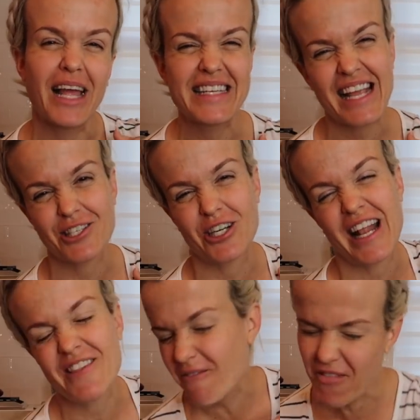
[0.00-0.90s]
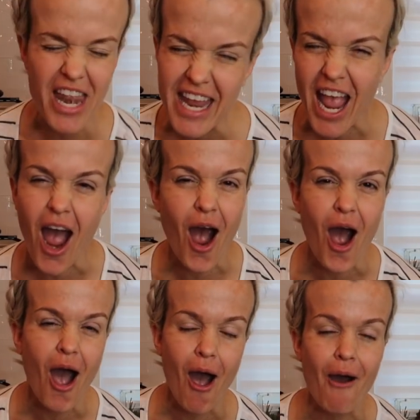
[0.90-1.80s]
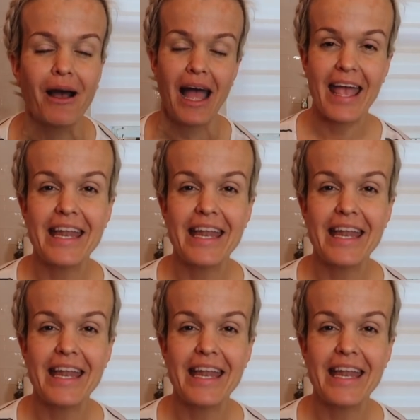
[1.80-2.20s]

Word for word: liked yesterday's video.